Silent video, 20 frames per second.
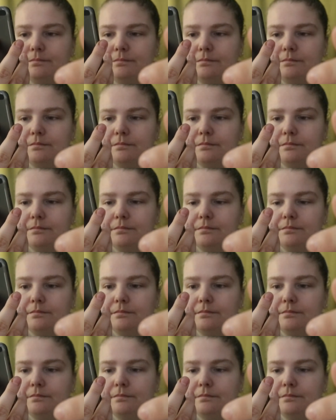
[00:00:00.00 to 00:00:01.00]

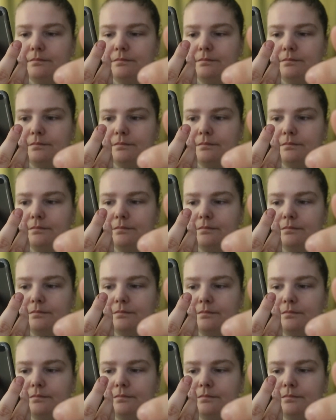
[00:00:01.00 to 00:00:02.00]

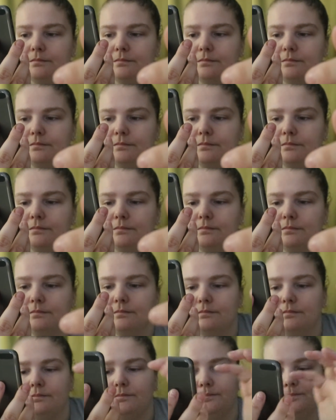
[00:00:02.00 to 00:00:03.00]

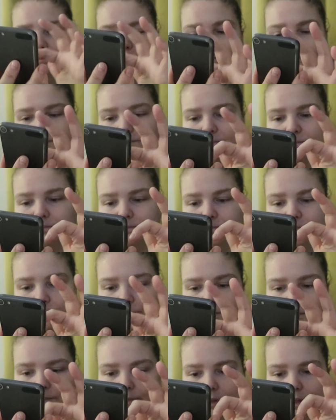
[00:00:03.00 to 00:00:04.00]

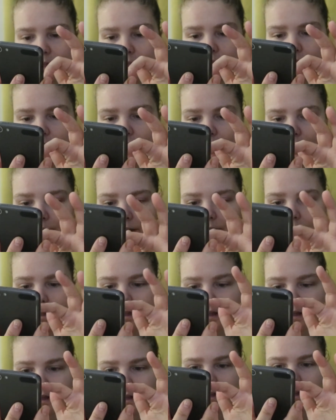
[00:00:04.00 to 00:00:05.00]

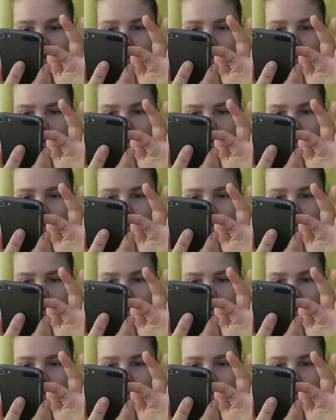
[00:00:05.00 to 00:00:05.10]
[no speech]